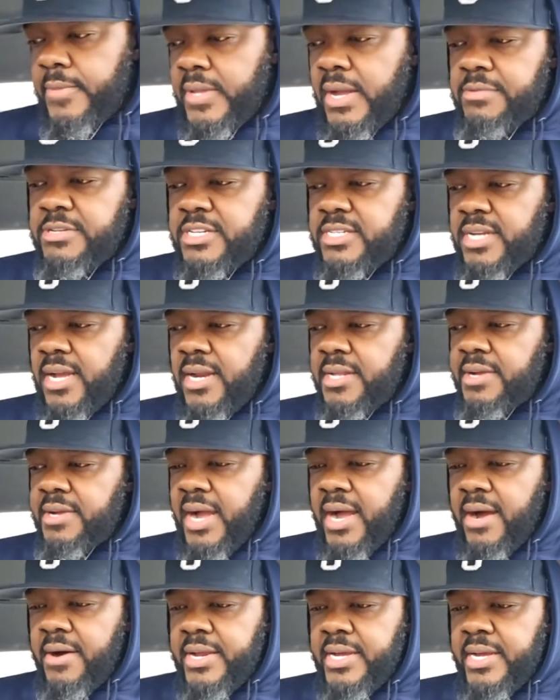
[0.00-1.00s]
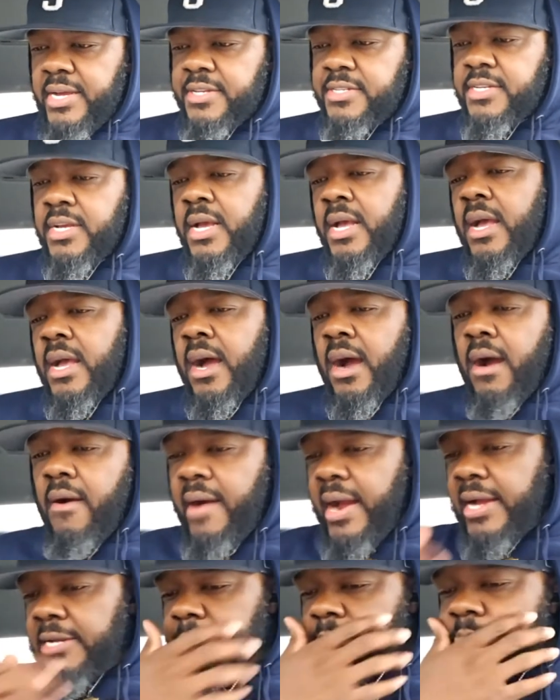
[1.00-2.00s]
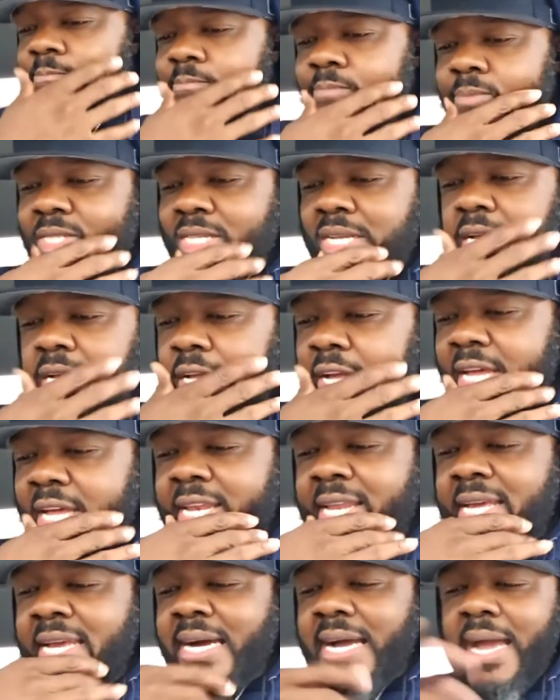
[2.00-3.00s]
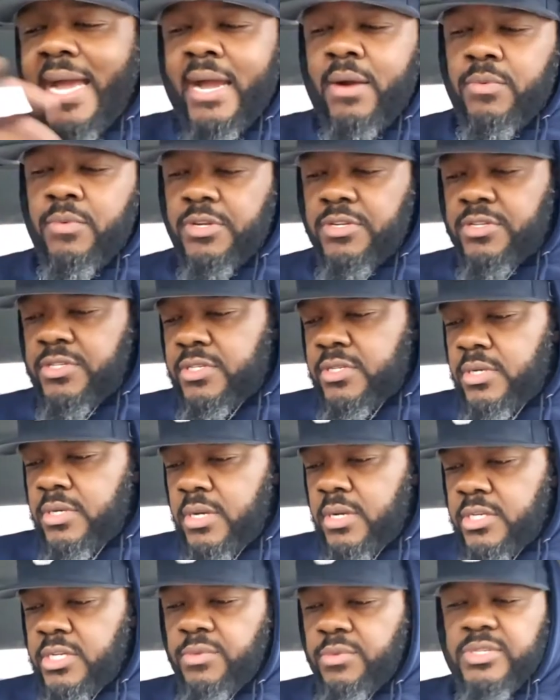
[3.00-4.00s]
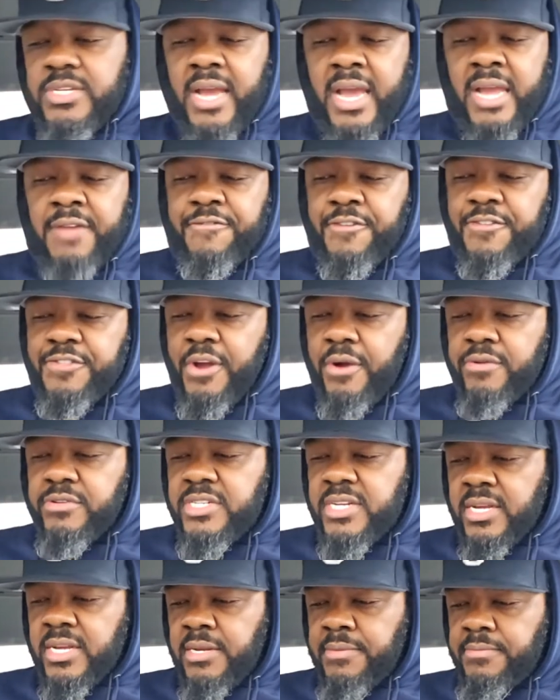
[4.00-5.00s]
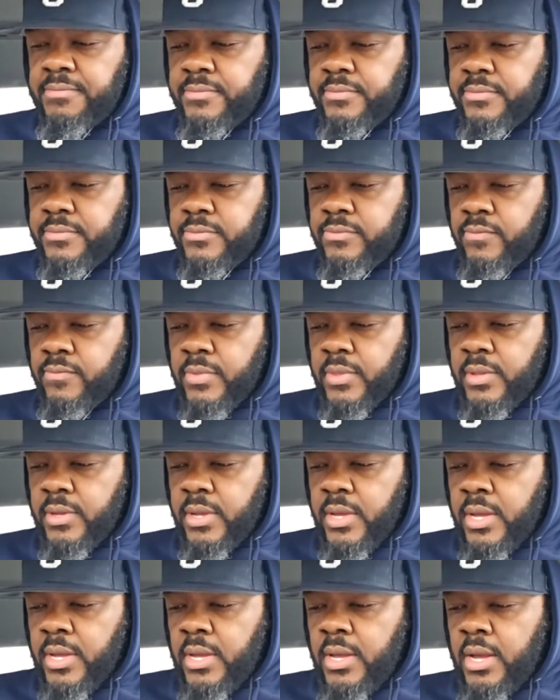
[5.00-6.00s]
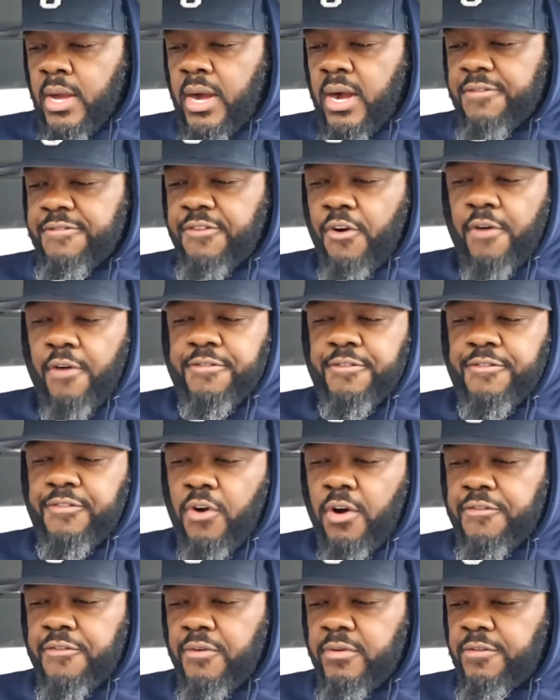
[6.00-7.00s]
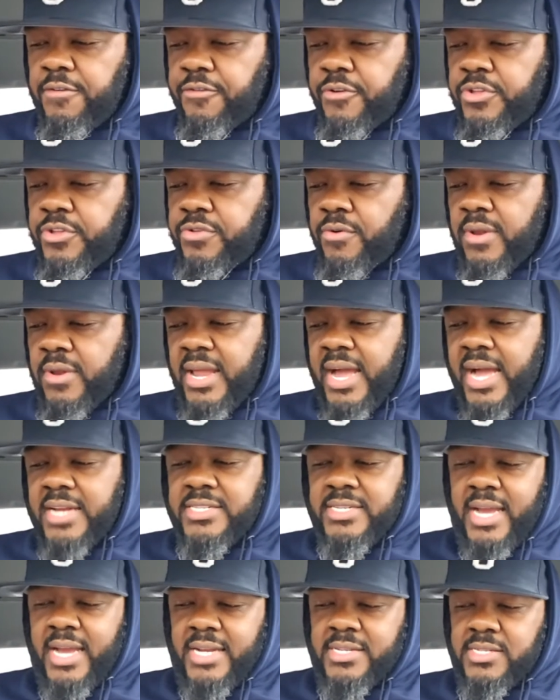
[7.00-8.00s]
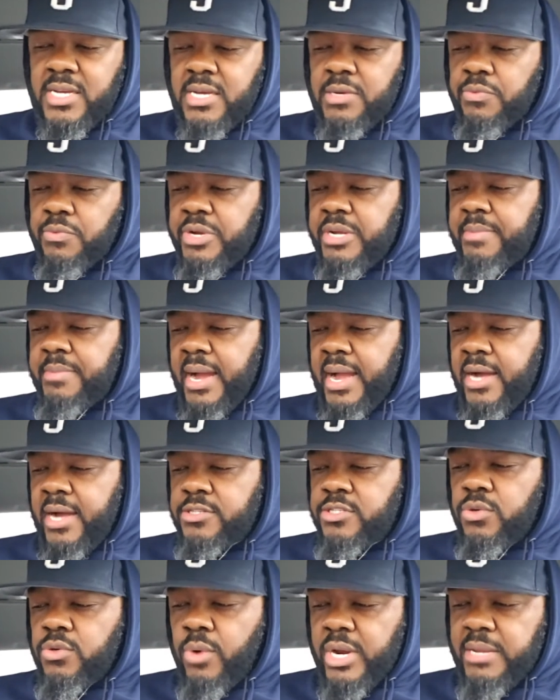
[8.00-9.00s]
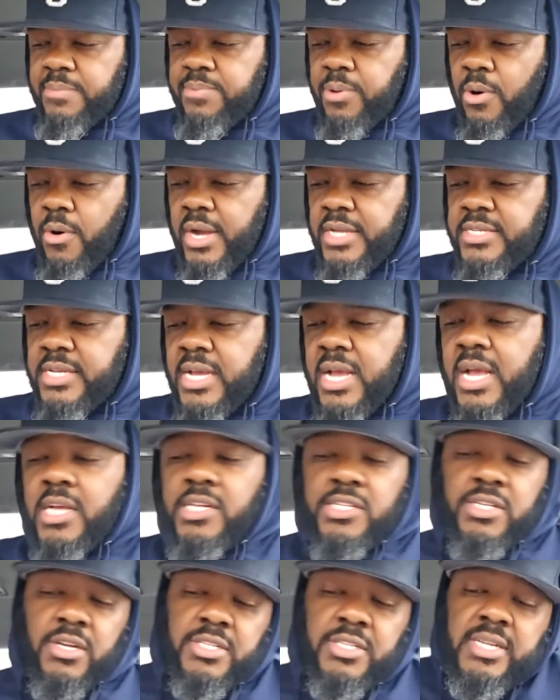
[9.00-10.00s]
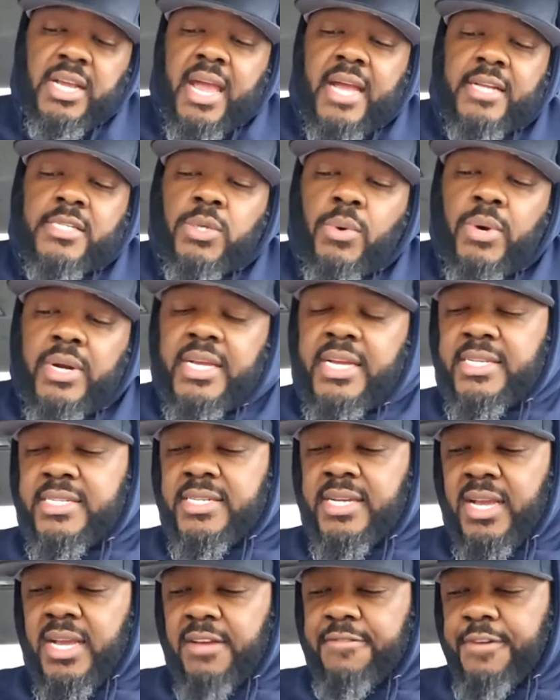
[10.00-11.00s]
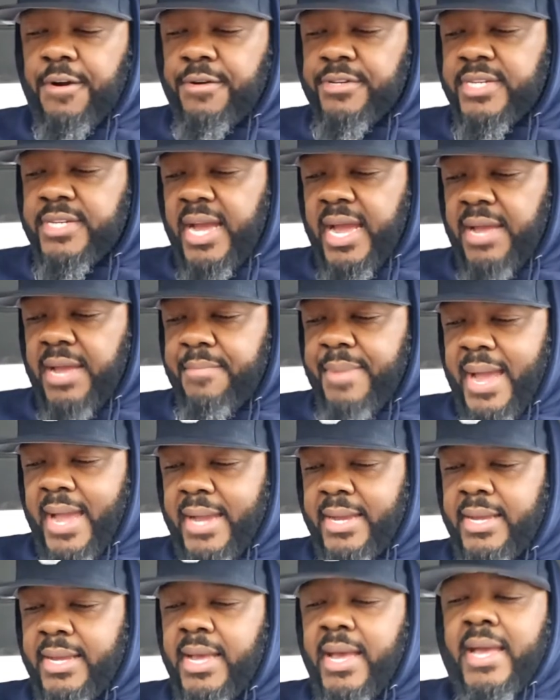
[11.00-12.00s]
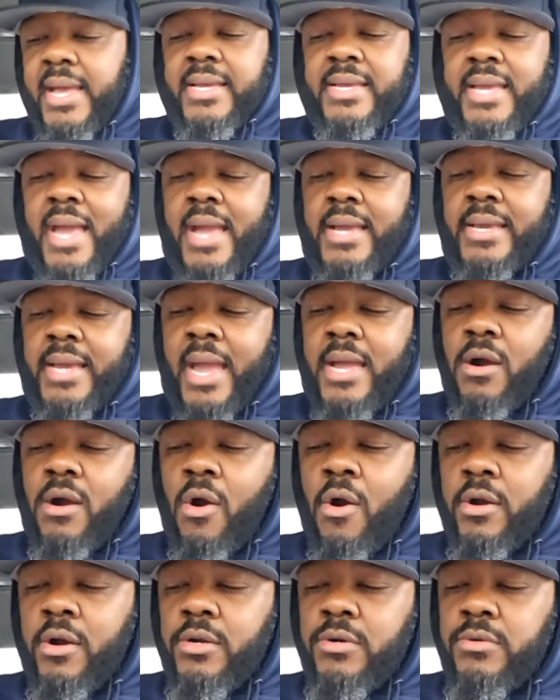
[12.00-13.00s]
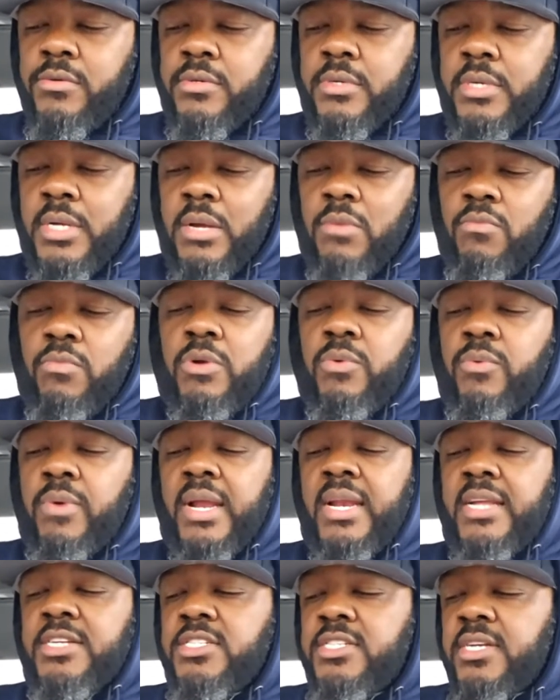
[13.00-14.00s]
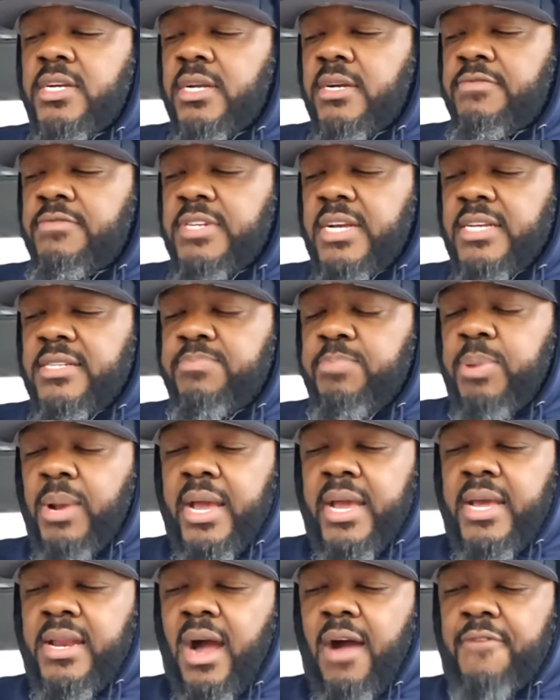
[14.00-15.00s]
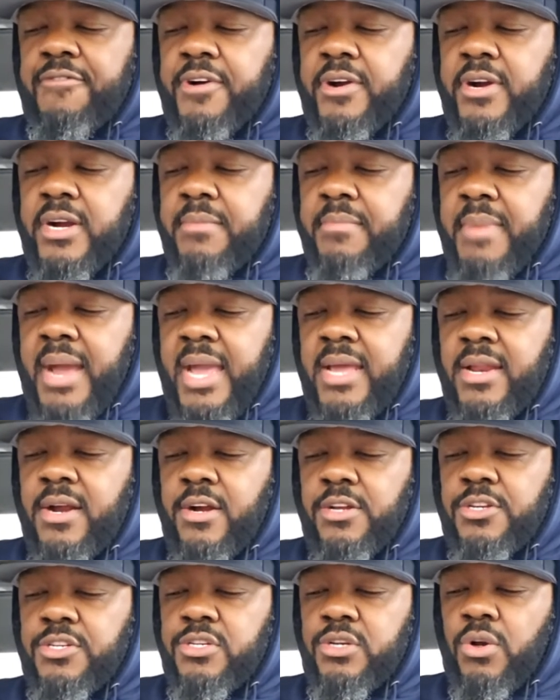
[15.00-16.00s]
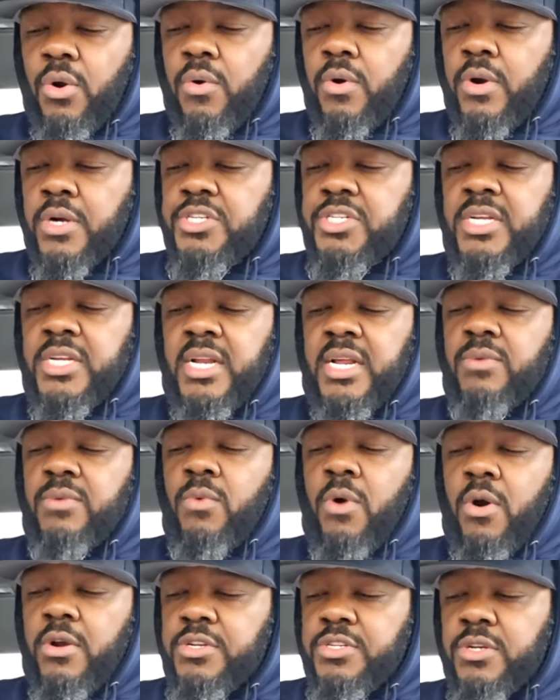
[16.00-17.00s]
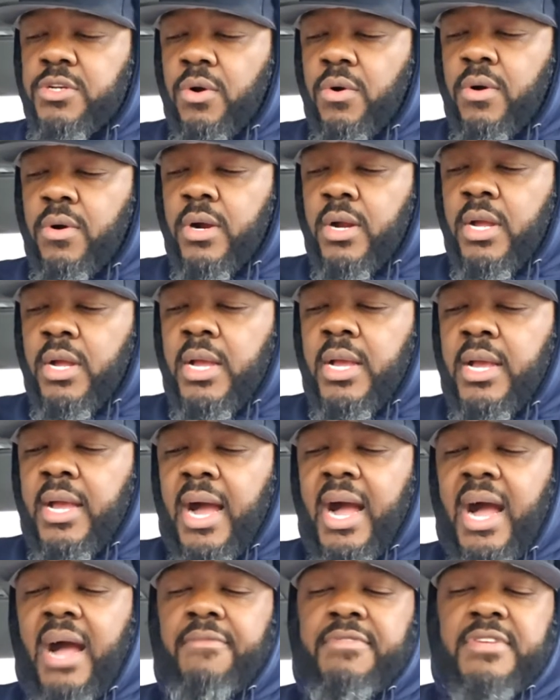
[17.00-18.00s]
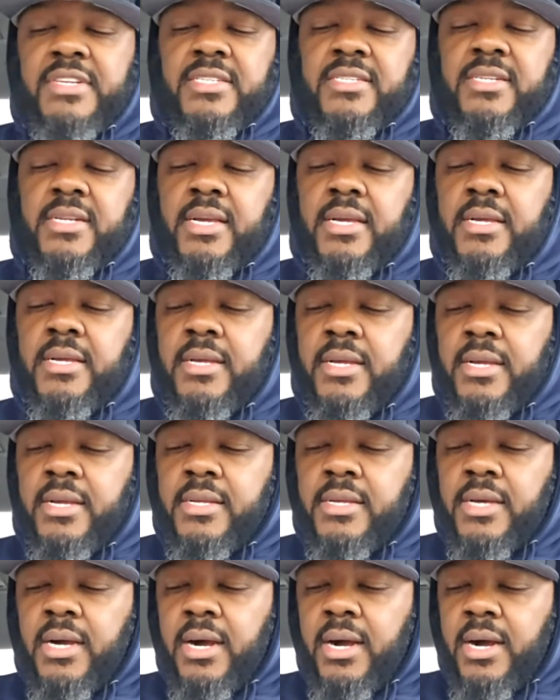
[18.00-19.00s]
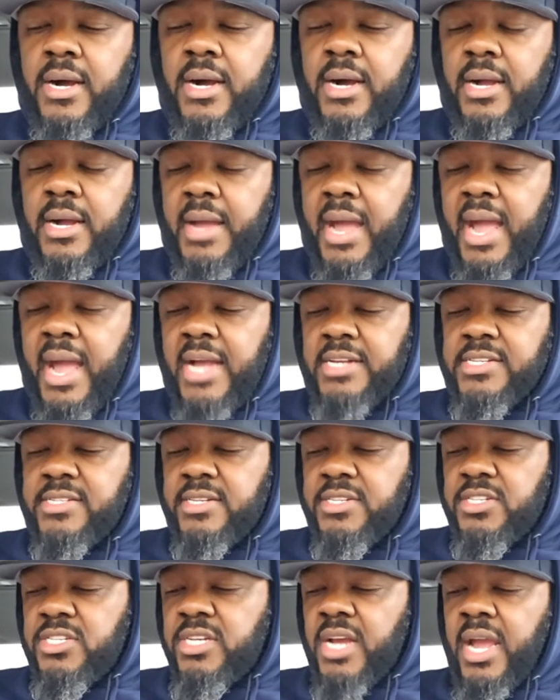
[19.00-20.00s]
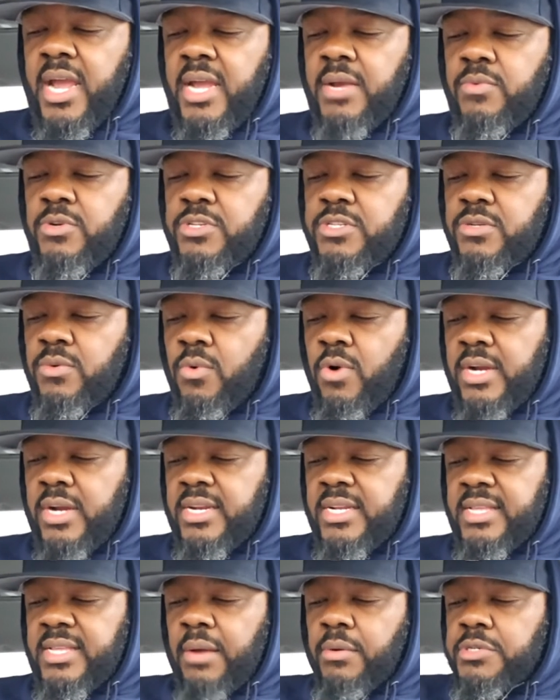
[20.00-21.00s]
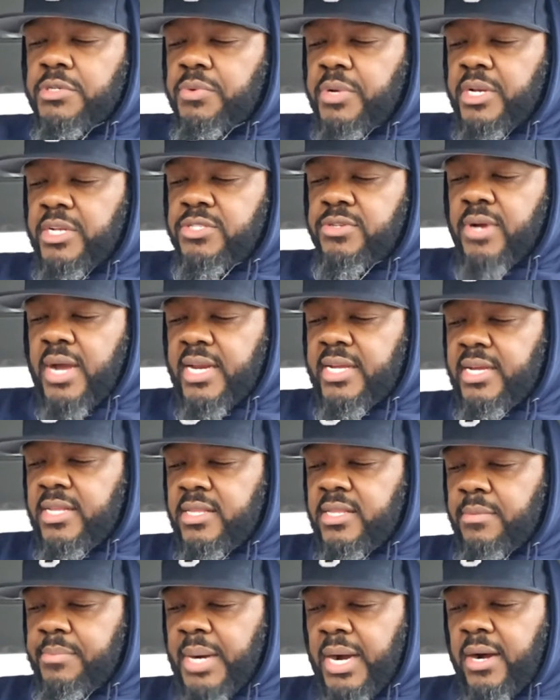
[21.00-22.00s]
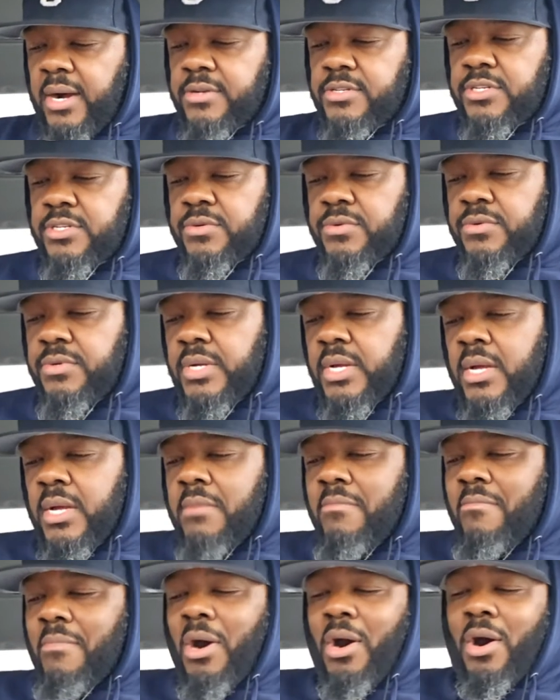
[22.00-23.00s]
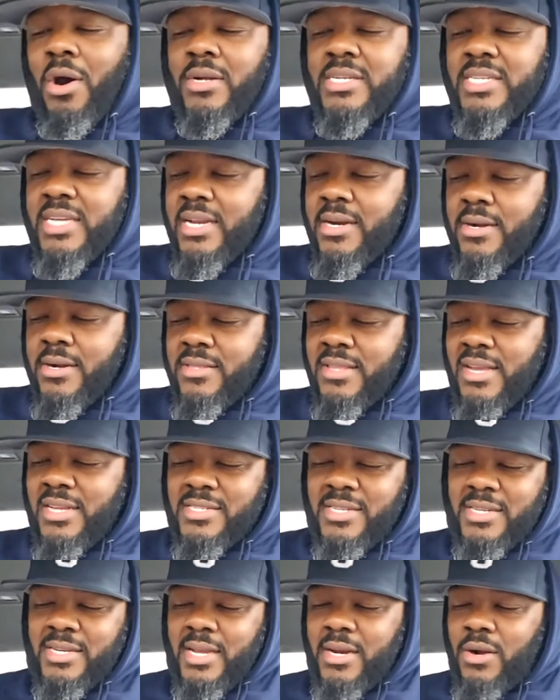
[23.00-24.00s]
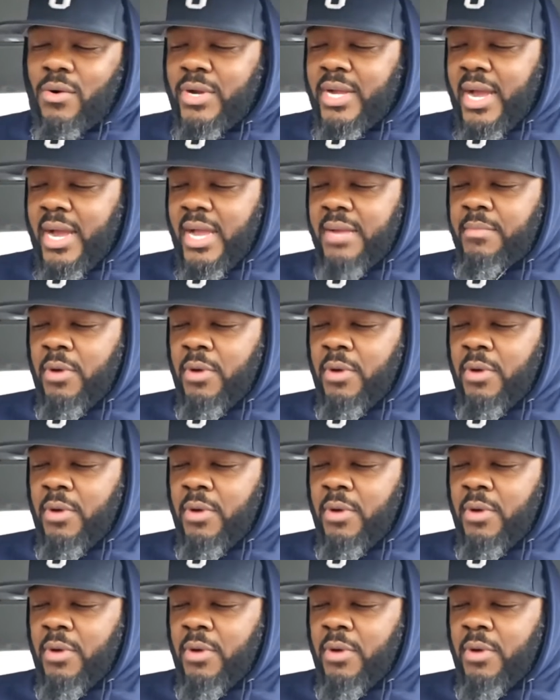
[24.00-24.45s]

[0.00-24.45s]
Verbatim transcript: I'm just telling you how it is. All right, Aaliyah Edwards. She was eight for 13, uh, four for four from the free throw line. She had 10 rebounds, 20 points. So she had 20 and 10 first game back. KK Arnold we really should have just played off of her and made her score. She didn't want to score. Obviously, uh, uh Ashley Shade was the one that they was really trying to get the ball to. Maul did her thing. She did okay.